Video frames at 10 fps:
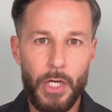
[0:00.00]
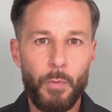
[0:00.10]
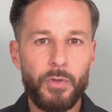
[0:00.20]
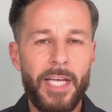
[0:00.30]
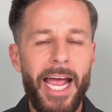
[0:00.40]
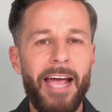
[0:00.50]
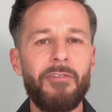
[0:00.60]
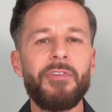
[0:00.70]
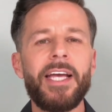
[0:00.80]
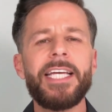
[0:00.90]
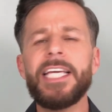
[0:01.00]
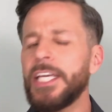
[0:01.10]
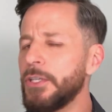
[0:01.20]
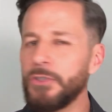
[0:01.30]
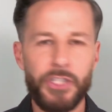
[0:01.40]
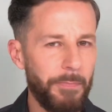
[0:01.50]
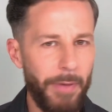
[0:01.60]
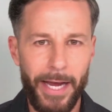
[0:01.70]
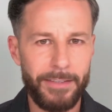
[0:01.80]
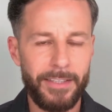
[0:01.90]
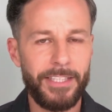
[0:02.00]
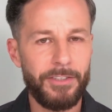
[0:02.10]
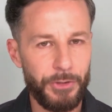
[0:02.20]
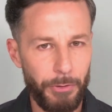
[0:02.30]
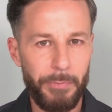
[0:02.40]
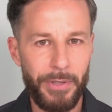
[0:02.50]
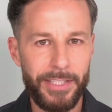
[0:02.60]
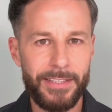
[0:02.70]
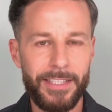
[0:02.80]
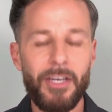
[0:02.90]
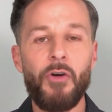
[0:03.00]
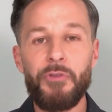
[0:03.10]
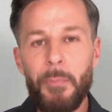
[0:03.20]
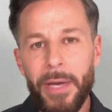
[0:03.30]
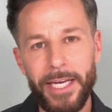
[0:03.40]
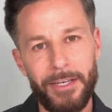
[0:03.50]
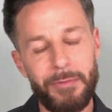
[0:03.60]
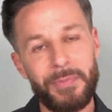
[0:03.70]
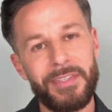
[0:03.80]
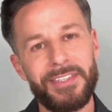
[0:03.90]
would have a huge impact in the durability of your makeup.